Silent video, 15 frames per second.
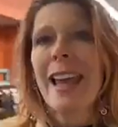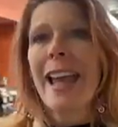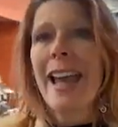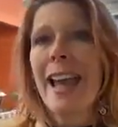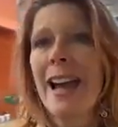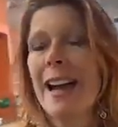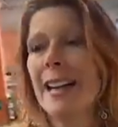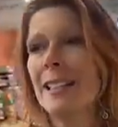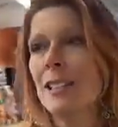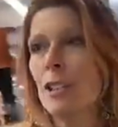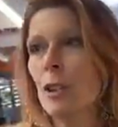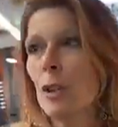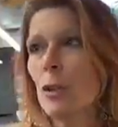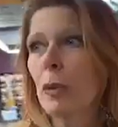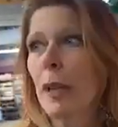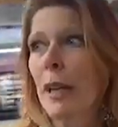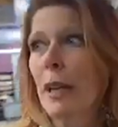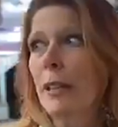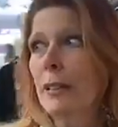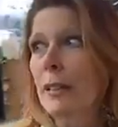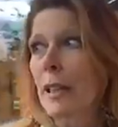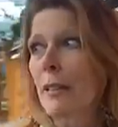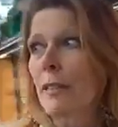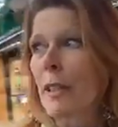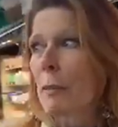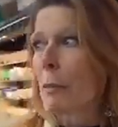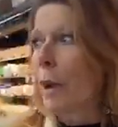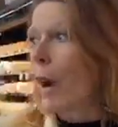and you get, if they